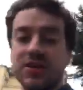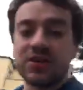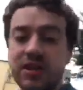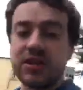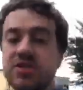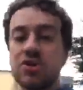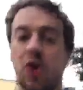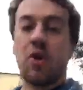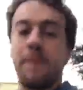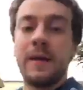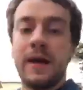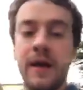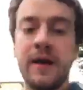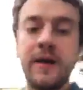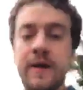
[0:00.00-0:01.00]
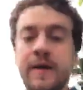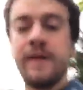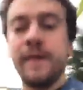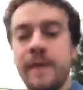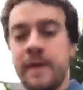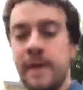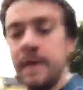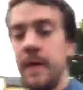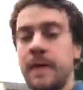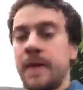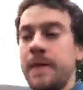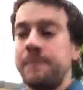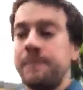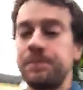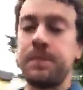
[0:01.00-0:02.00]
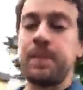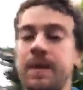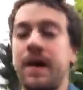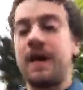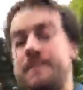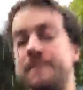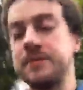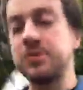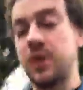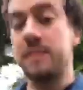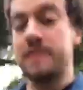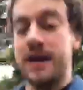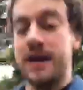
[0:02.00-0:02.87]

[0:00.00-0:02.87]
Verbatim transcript: early scopy. Um, so I